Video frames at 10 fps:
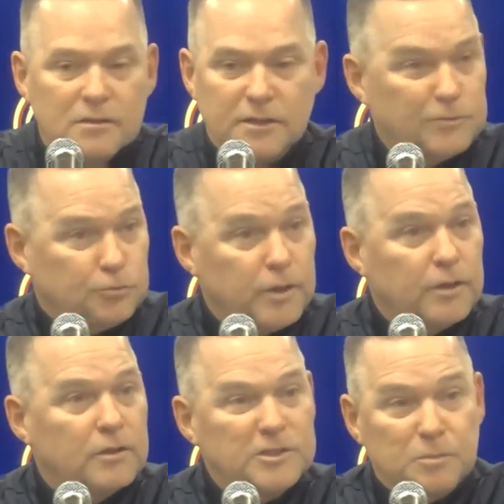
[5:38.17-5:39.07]
It's
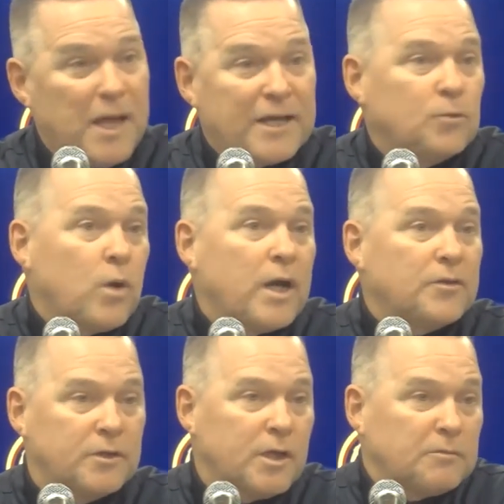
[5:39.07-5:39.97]
real. It's black and white. The
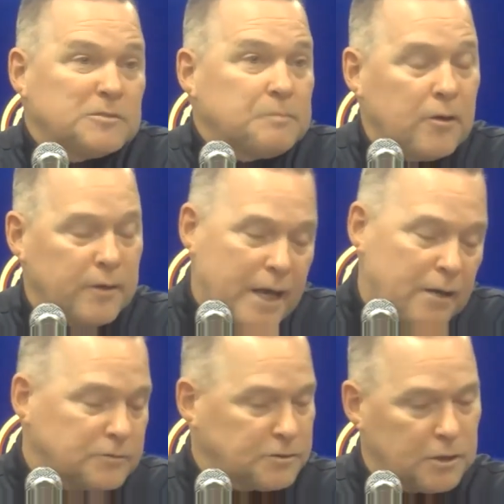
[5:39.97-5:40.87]
numbers bear it
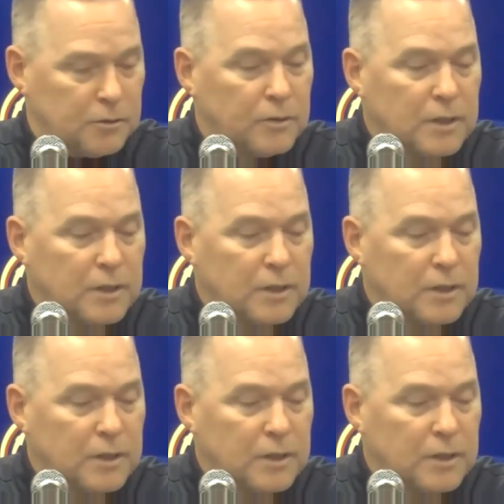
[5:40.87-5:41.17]
out. So